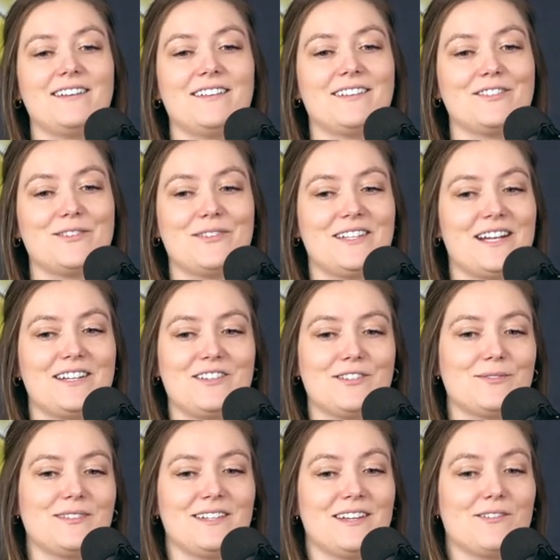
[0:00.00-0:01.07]
so then I
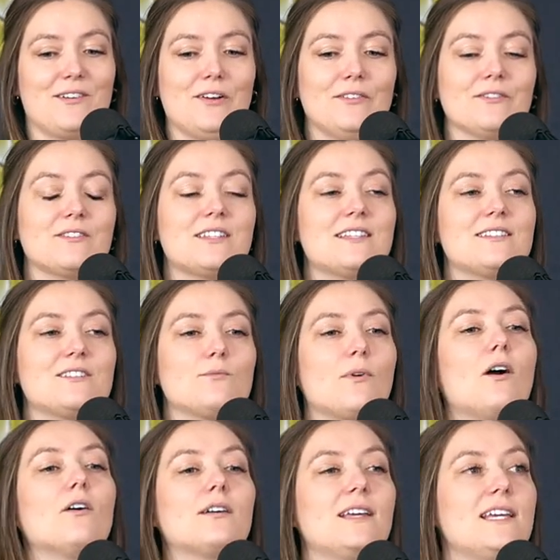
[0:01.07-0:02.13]
just was like, well, this is where
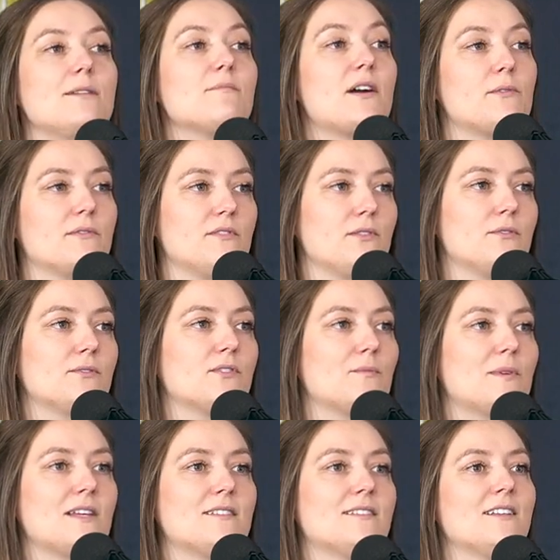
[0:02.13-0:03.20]
I'll keep my reviews. So
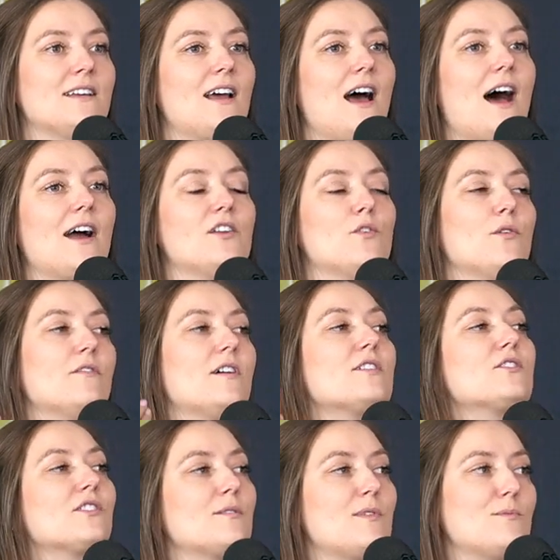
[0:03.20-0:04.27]
because I know
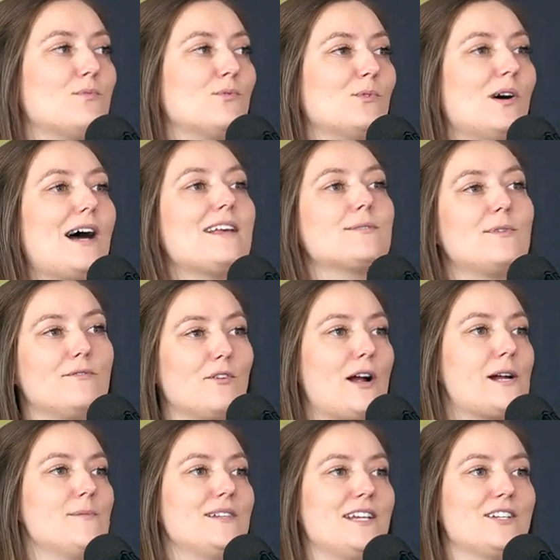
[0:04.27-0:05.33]
eventually people will ask me for
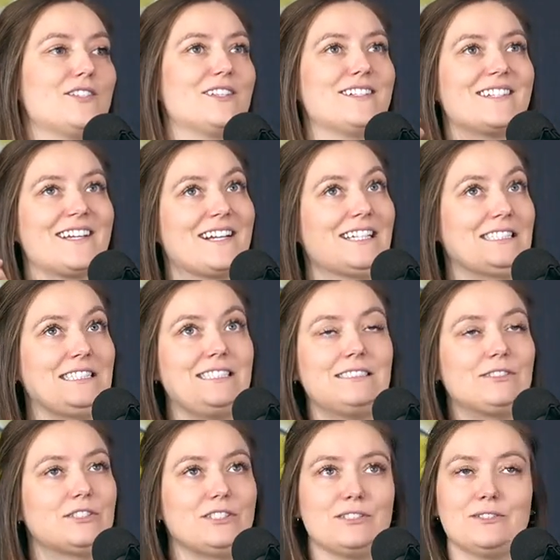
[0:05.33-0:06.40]
recommendations. Like, I
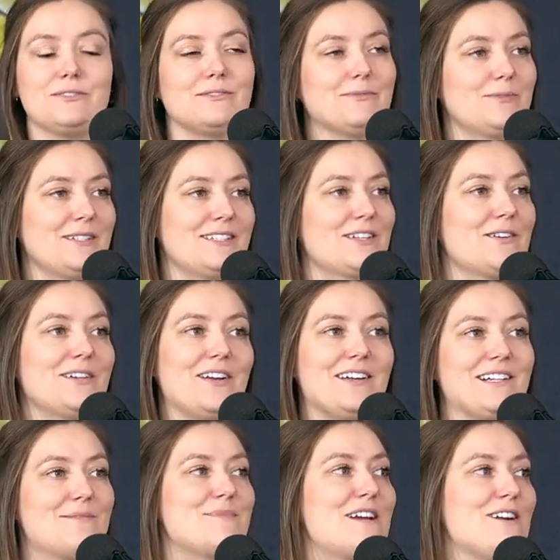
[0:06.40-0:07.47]
don't know what's going
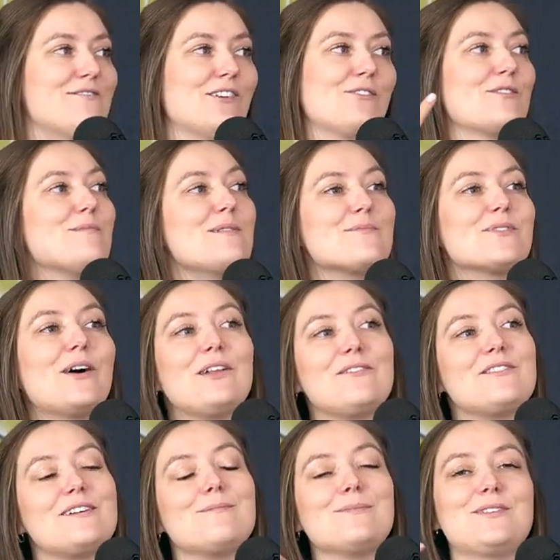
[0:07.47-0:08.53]
on up here if I'll remember all of
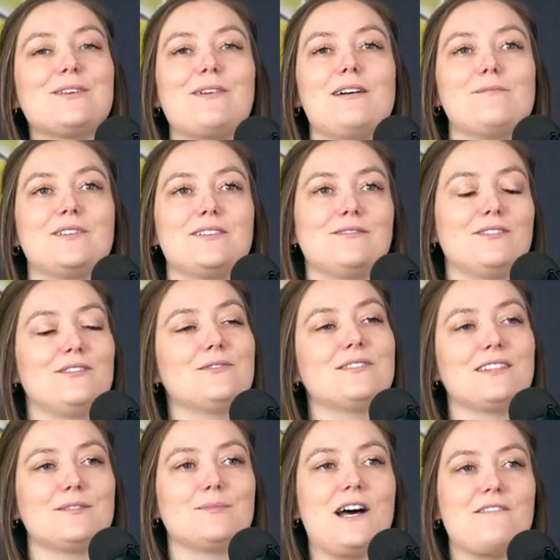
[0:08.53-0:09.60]
them. So I'm going to use
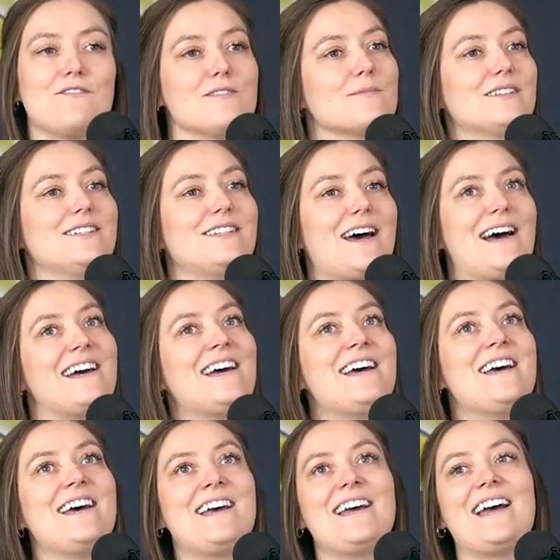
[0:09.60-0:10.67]
this platform as that.
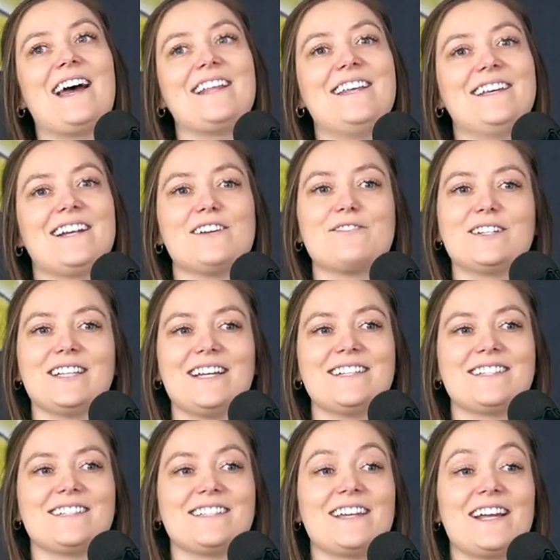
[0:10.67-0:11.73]
And then I
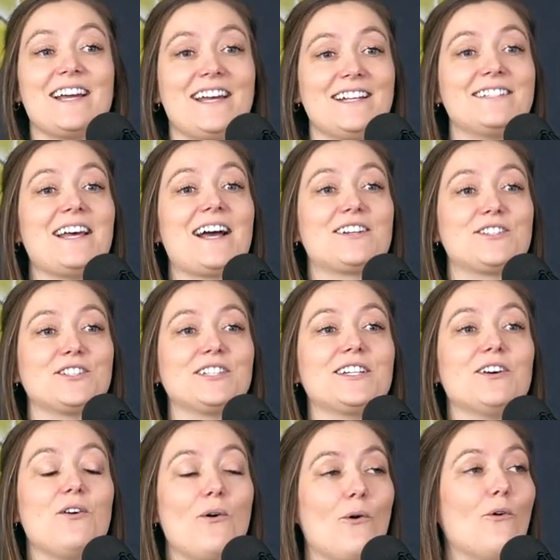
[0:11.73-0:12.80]
realized it's actually
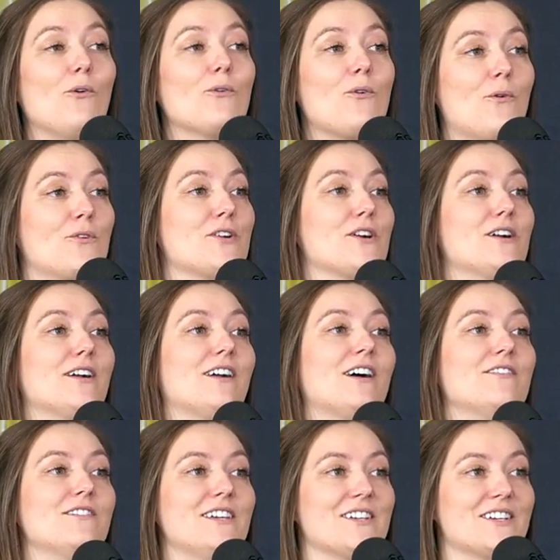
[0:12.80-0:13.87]
a whole corner
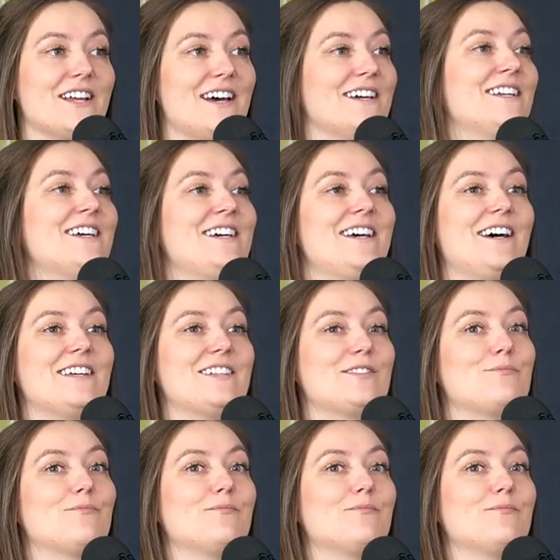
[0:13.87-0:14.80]
of the internet is